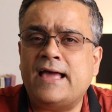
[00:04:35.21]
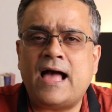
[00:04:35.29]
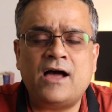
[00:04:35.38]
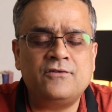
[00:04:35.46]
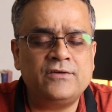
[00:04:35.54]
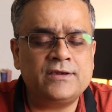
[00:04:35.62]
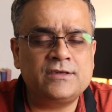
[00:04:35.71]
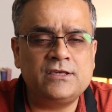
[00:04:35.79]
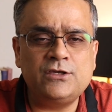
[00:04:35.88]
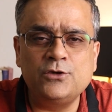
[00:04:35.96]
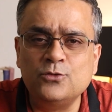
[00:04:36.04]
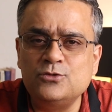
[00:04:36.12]
have a
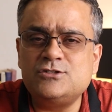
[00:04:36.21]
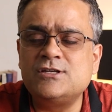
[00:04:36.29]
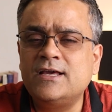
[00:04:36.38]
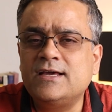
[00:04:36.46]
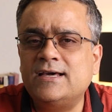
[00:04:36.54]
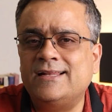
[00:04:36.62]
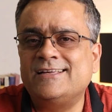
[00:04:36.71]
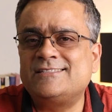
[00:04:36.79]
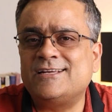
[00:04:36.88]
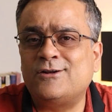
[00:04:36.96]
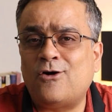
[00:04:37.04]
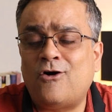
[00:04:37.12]
huge
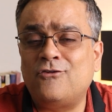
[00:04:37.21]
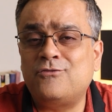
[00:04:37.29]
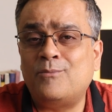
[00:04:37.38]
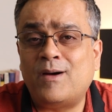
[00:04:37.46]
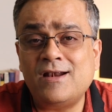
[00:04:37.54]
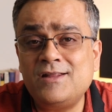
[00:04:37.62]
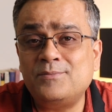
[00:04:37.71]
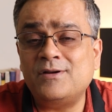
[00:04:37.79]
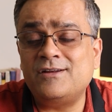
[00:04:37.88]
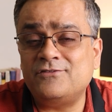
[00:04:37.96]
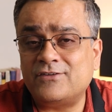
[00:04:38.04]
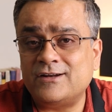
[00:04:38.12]
collection of multiple
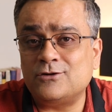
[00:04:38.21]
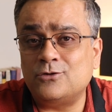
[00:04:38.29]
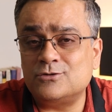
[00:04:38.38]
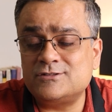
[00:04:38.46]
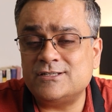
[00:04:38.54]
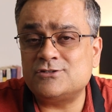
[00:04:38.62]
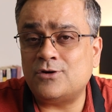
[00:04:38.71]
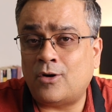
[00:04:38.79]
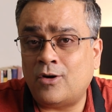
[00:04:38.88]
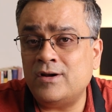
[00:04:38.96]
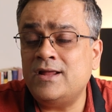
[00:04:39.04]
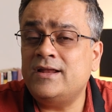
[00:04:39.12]
different courses
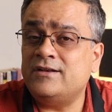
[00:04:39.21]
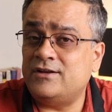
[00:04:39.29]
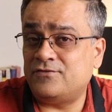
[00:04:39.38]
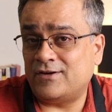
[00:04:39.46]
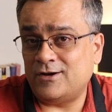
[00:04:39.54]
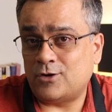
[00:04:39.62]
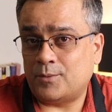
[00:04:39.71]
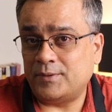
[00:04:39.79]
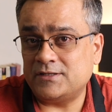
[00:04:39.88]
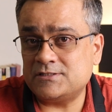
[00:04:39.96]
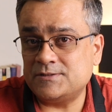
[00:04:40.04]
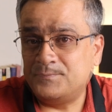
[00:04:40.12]
on different
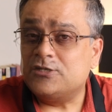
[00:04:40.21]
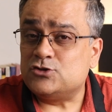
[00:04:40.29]
topics.